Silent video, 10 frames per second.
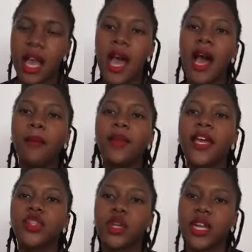
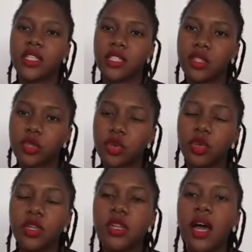apply to a nursing
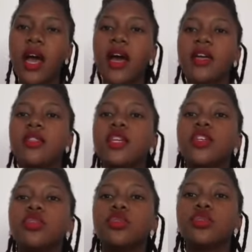school,
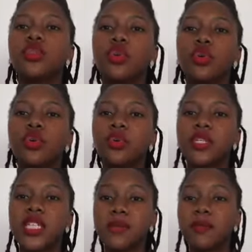then you do your
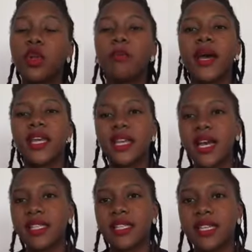diploma in
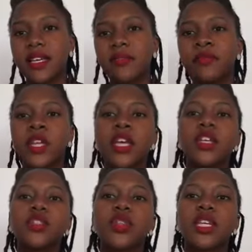nursing.
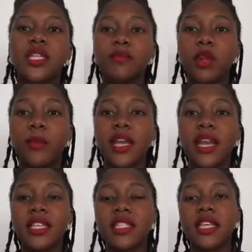So the diploma in
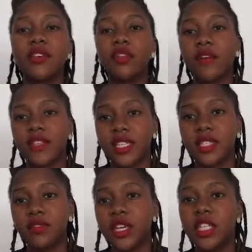nursing, if you have a
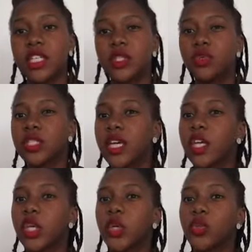certificate, it will
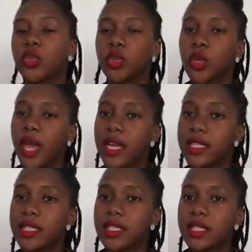take you 2
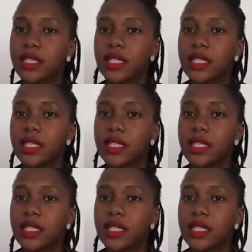years.